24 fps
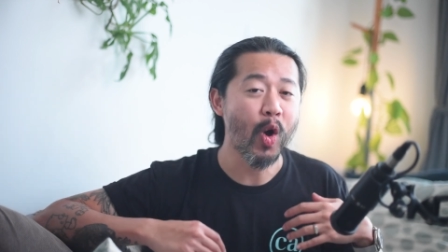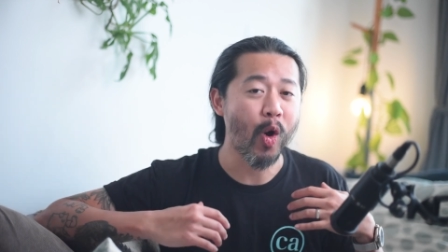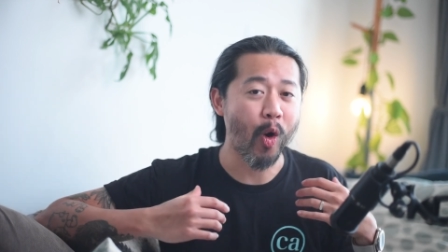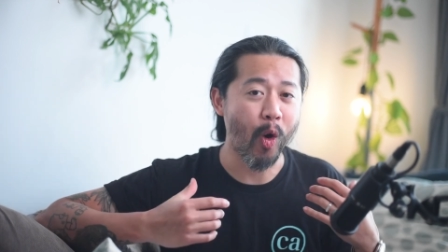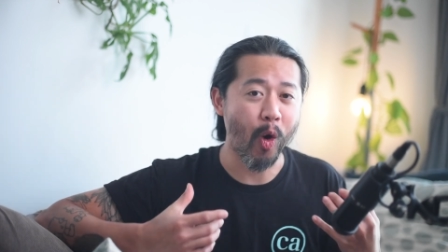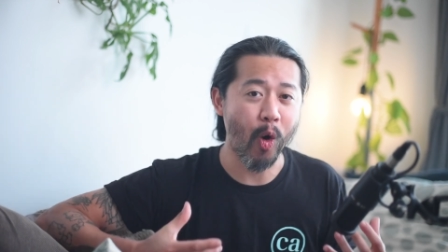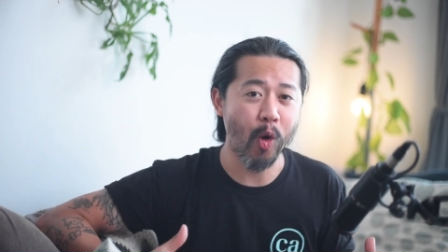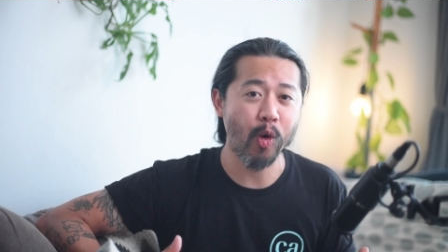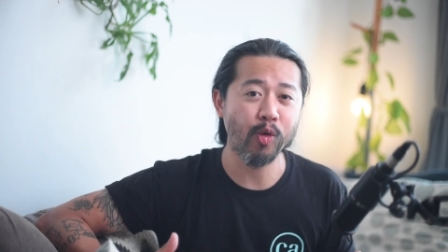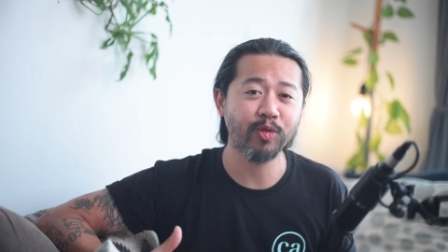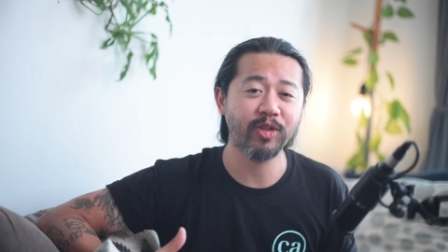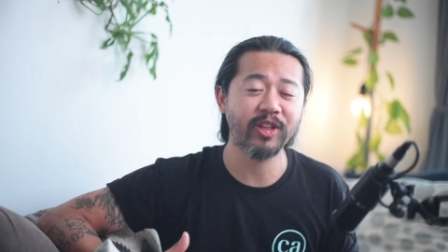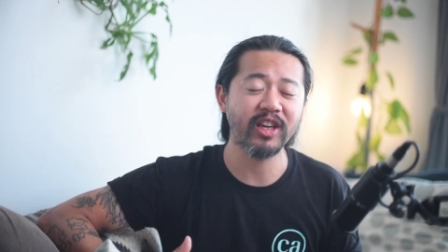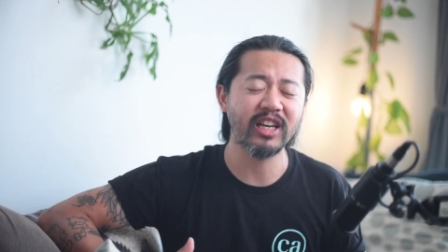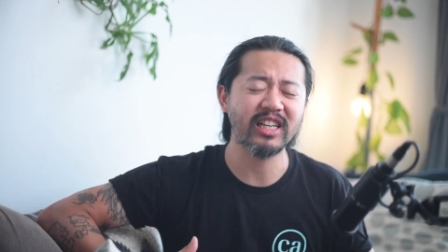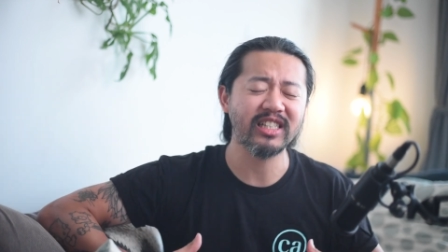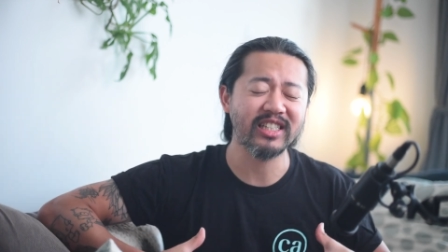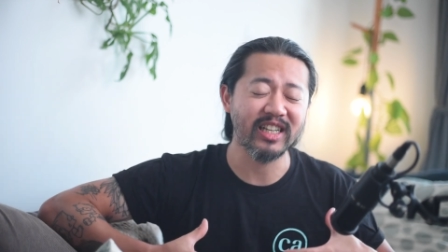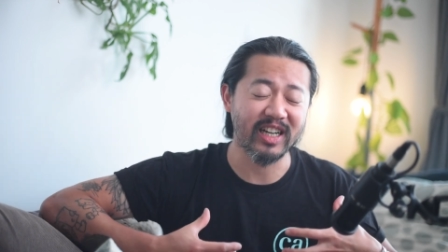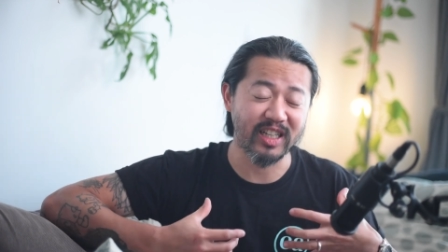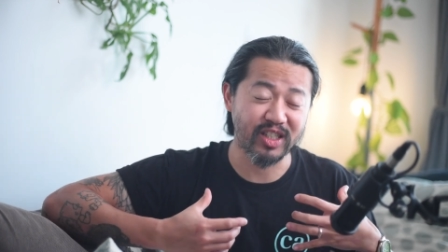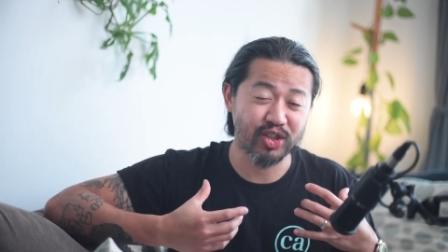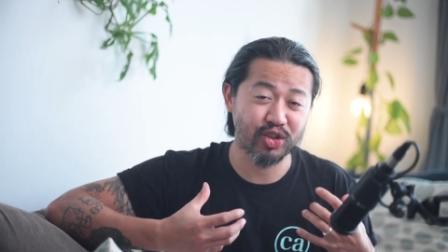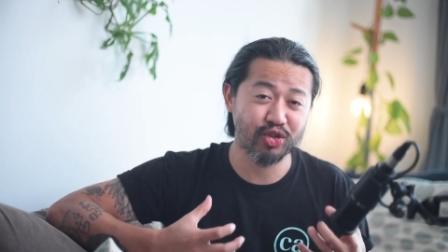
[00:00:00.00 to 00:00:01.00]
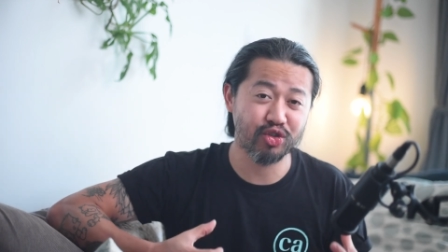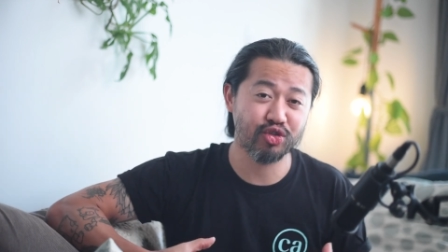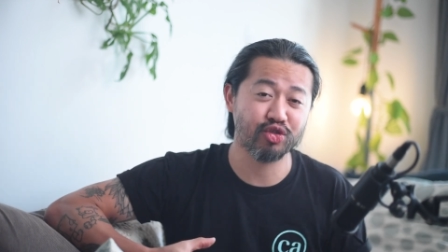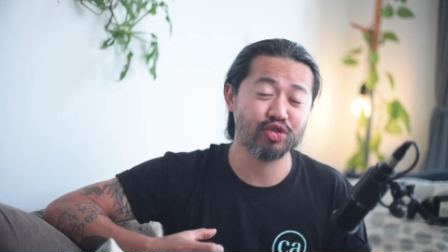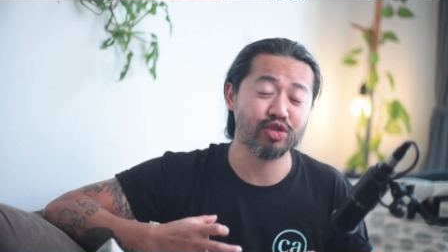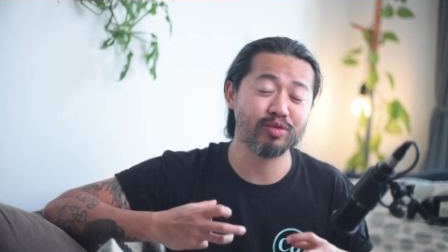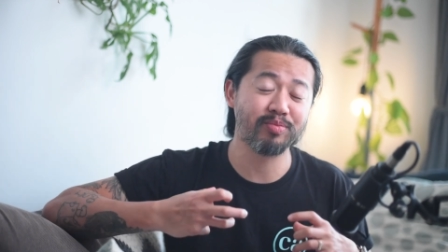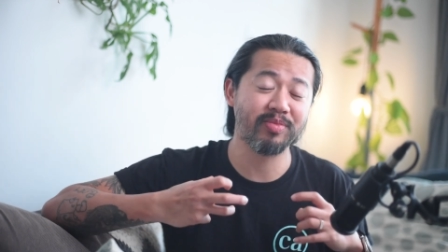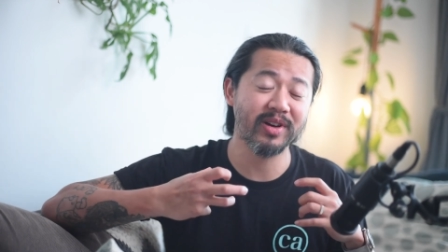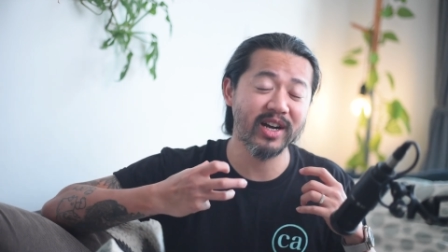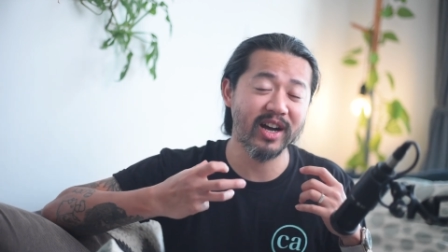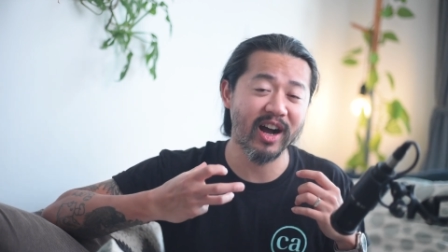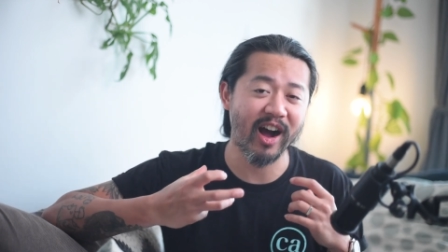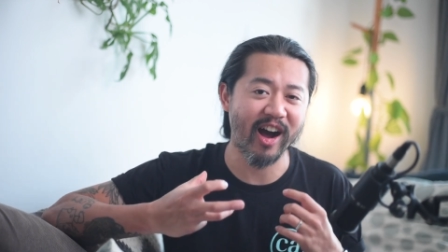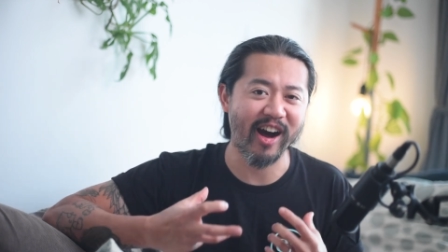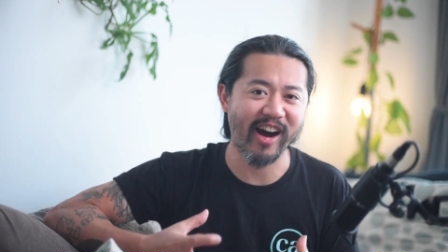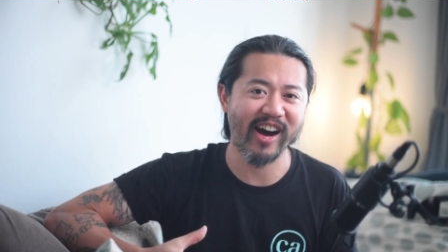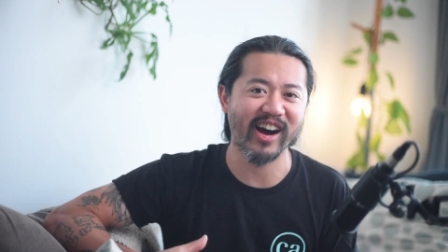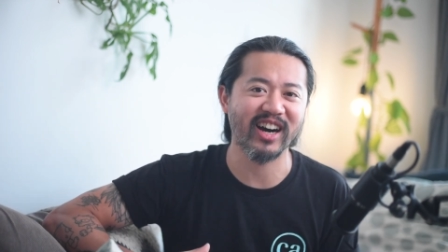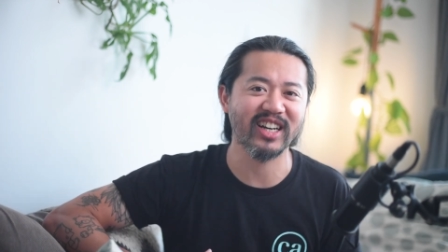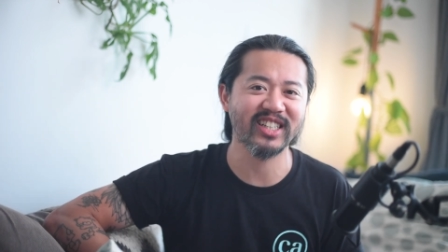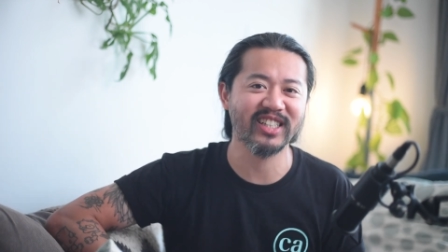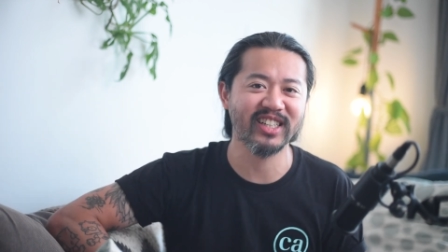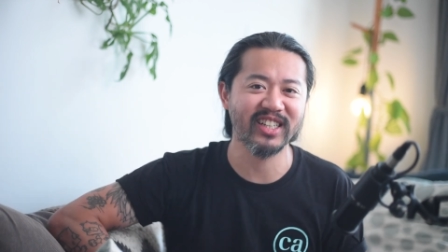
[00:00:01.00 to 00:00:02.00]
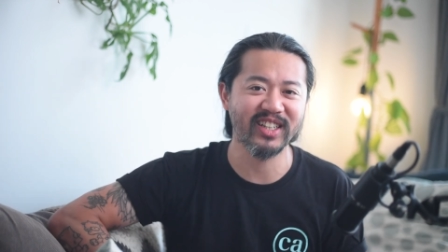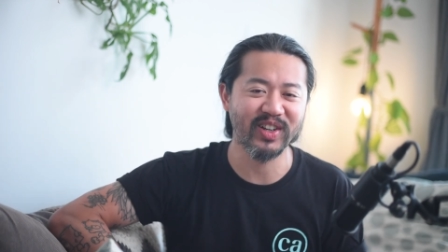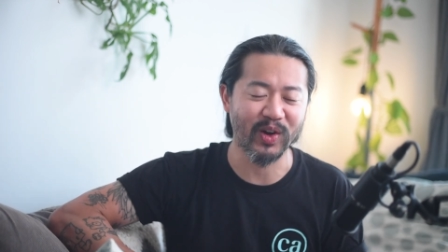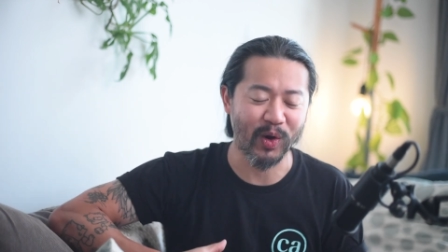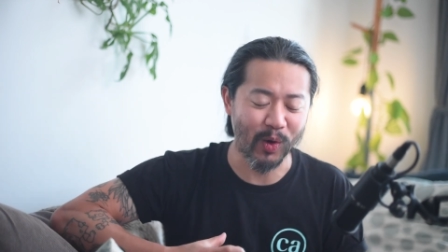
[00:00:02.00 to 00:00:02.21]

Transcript: All these are super hearty,